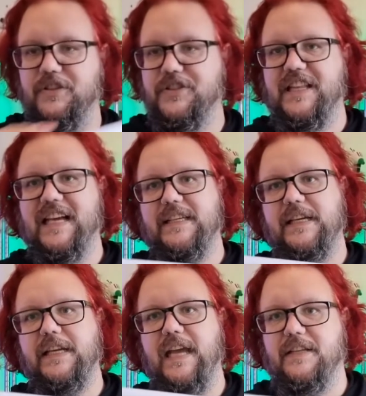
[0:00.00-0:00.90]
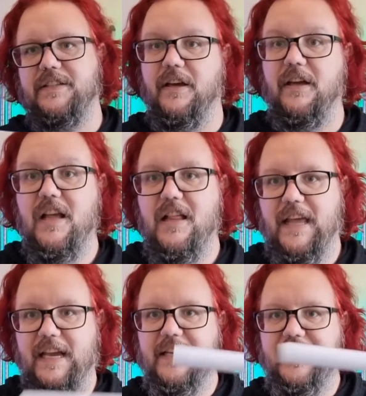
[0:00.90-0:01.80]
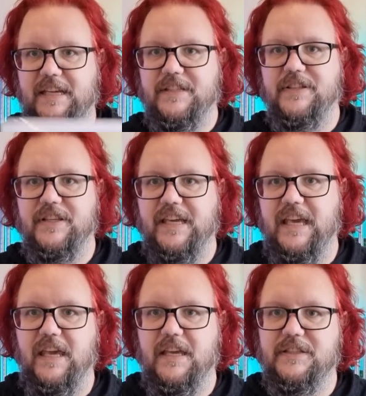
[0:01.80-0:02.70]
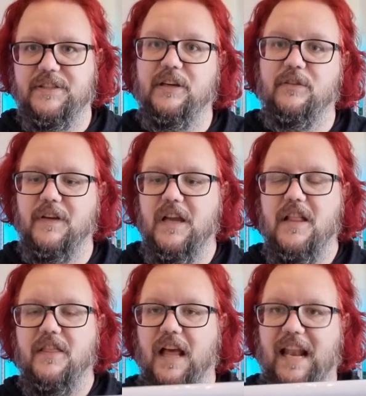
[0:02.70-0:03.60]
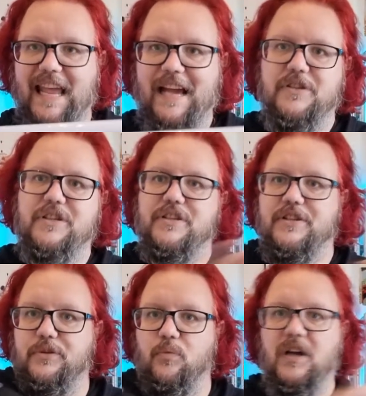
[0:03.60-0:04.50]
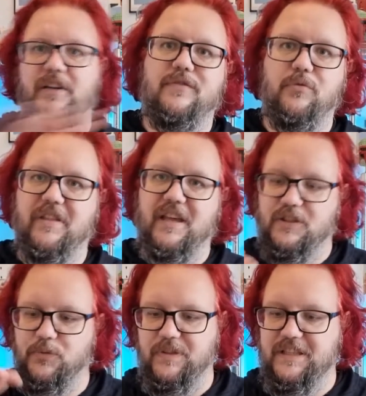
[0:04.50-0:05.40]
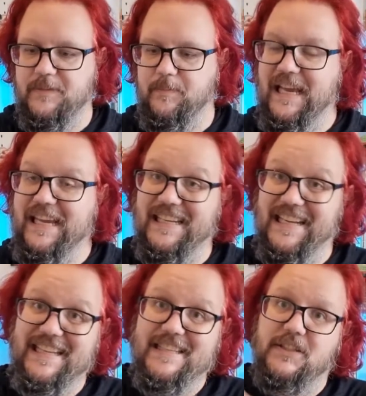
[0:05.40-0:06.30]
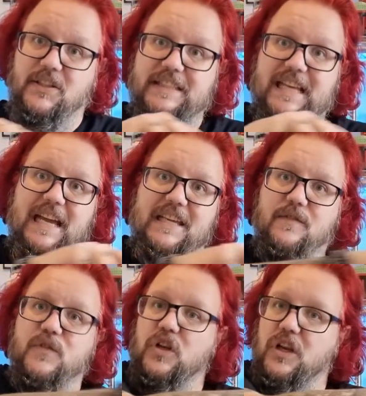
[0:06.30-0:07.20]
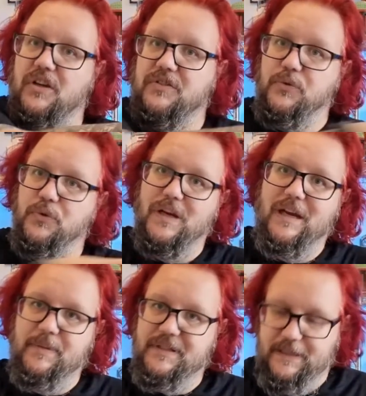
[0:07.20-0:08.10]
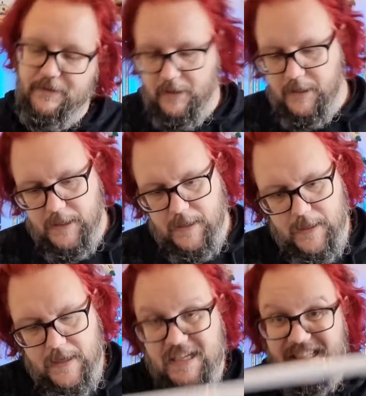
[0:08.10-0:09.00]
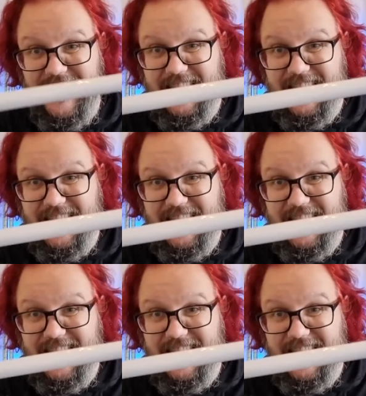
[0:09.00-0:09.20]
So that's a connector that connects to the kit itself that allows you to do wonderful things with this blade. And inside there, you've got lights all the way up and down. So